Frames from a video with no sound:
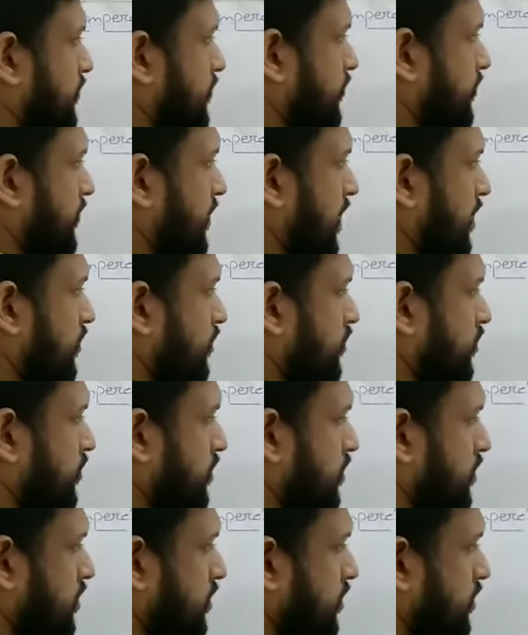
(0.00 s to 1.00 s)
found
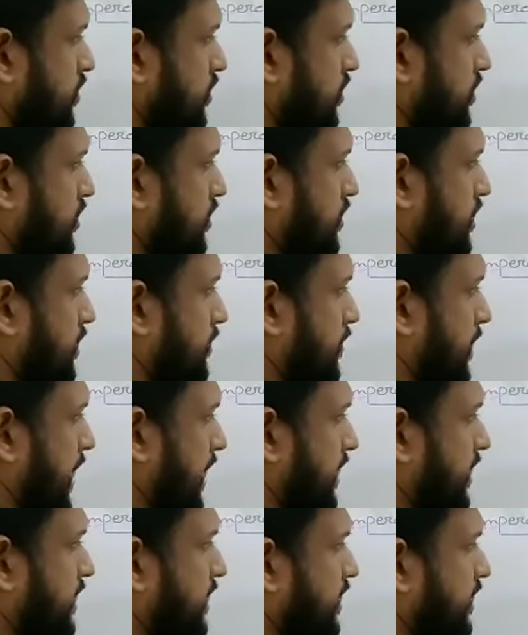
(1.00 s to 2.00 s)
the
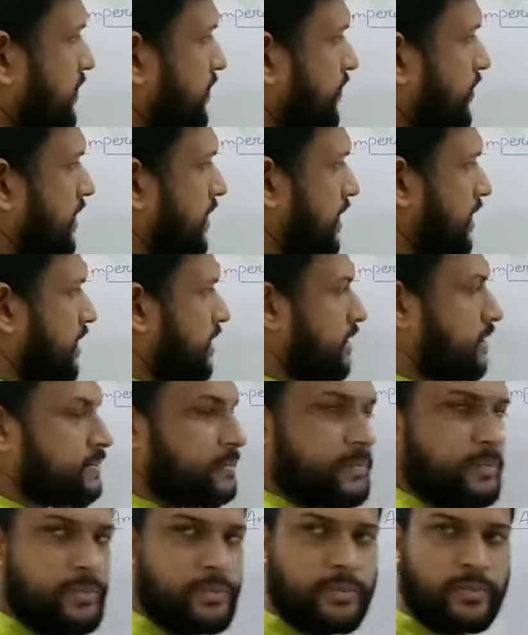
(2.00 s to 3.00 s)
magnetic field
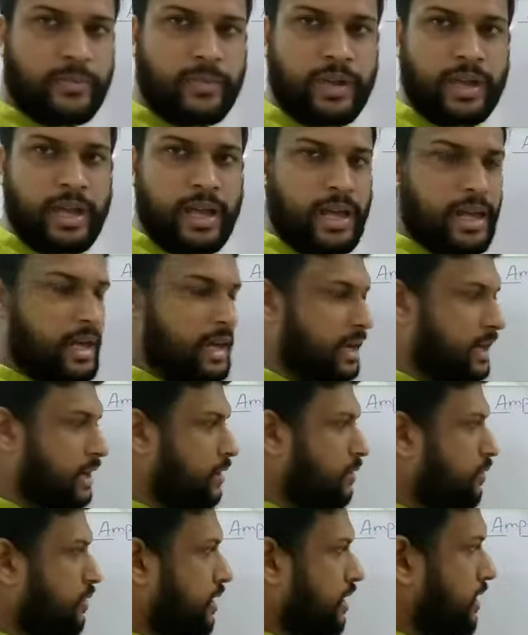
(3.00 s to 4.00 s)

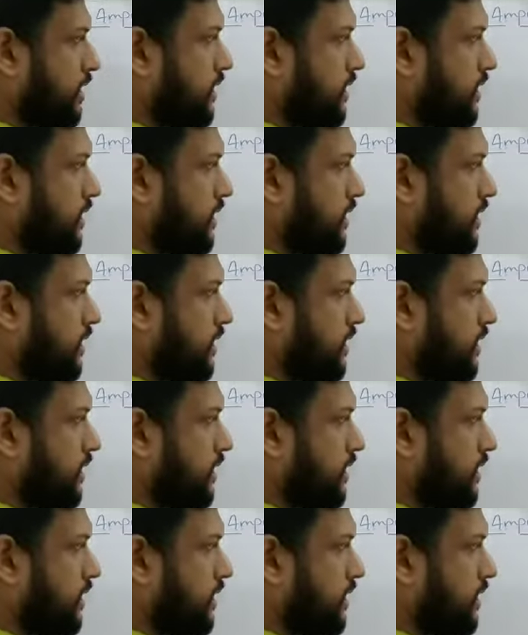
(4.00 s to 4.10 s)
around